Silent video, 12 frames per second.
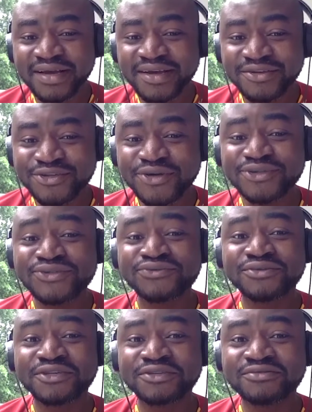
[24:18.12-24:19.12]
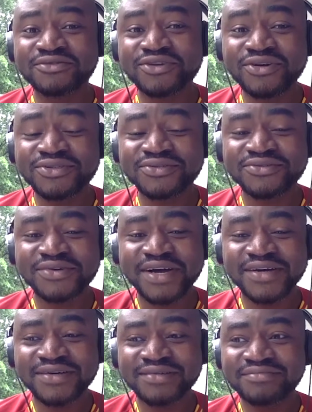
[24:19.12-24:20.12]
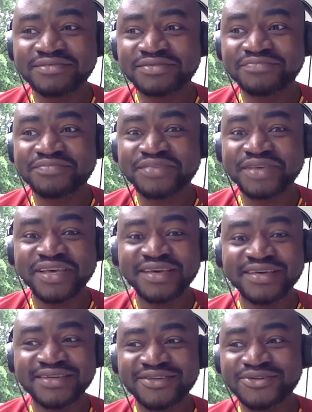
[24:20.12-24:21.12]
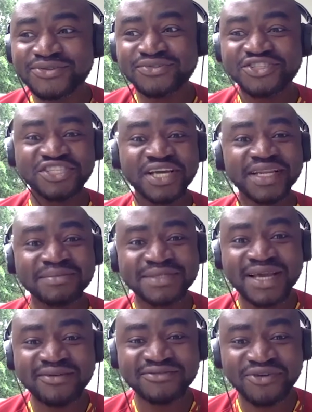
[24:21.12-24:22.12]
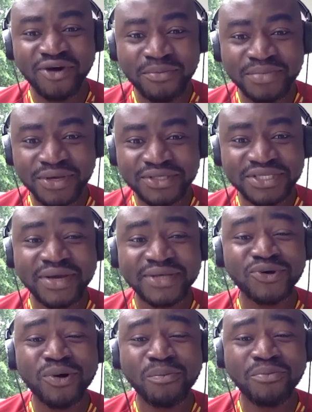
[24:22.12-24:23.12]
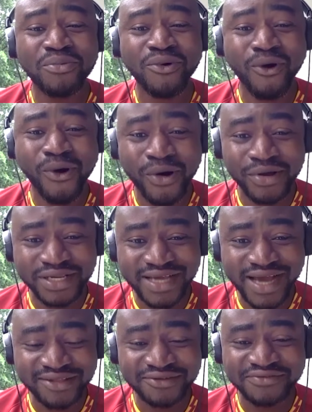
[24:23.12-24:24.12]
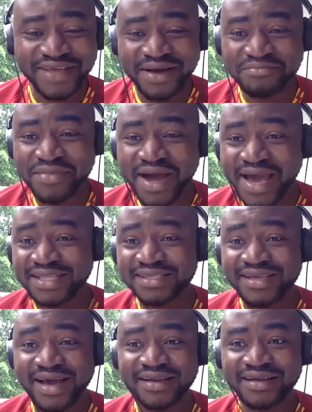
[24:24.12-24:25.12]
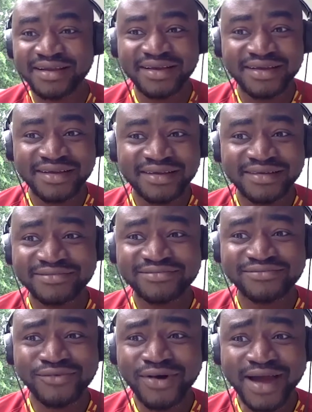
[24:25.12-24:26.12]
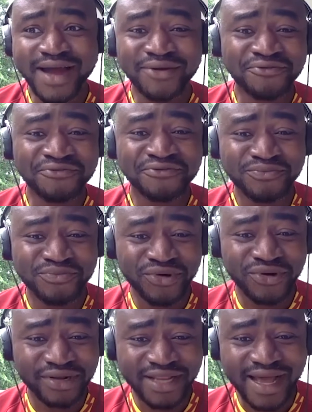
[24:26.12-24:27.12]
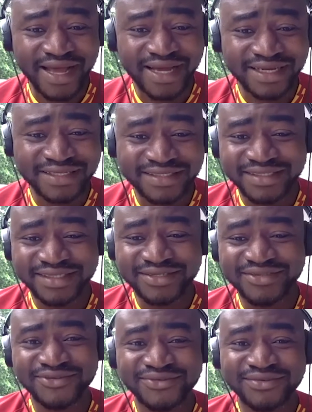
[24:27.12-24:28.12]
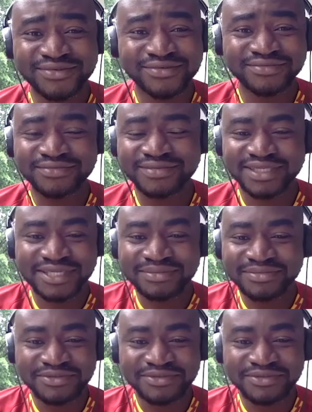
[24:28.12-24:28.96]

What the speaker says: just to just to cheer themselves up, because they were so bored out of their minds that what kind of football these two teams